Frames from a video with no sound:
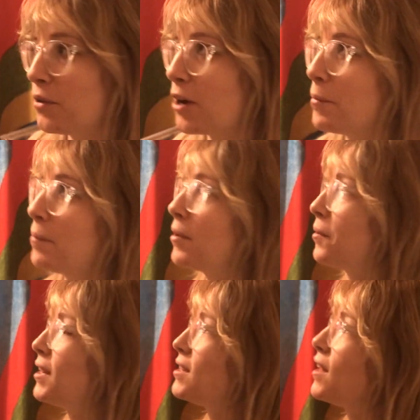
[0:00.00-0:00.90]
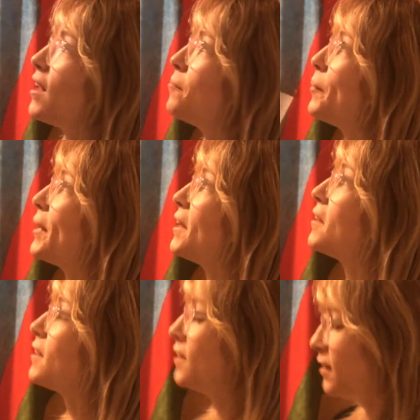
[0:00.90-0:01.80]
I don't remember what he said, but
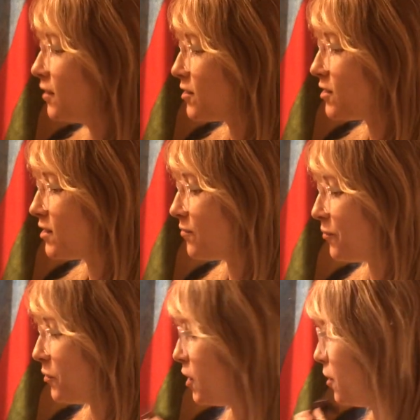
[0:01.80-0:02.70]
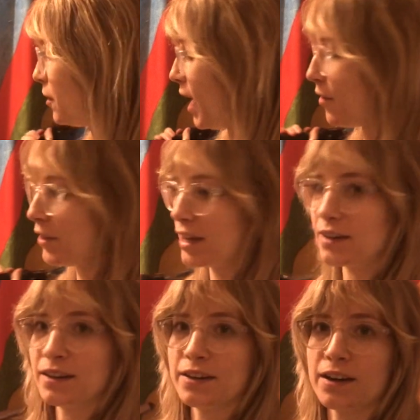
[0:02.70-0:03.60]
there's no outlet
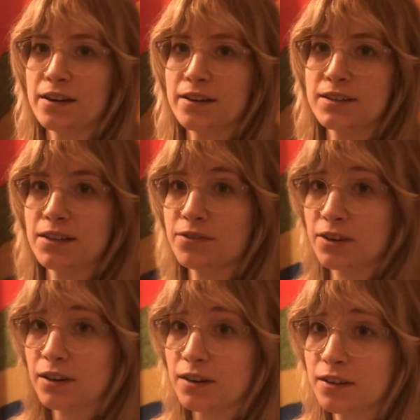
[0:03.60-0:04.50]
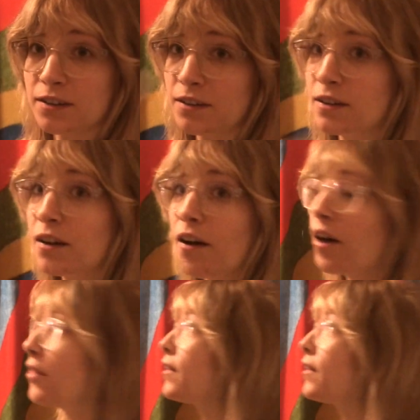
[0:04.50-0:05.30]
in here except for on the